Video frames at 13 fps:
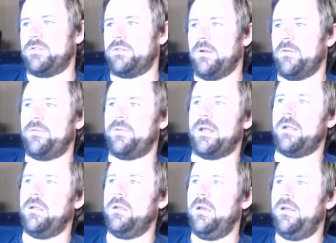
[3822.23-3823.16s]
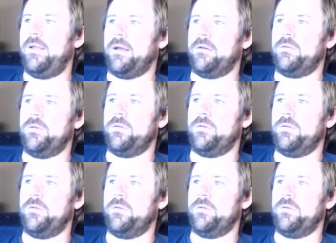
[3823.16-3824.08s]
of stuff, and that that includes
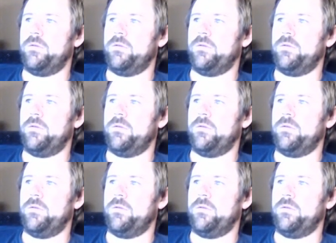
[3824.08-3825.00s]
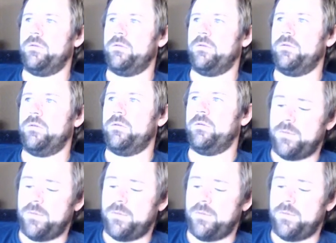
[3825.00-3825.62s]
peppers too. So I've talked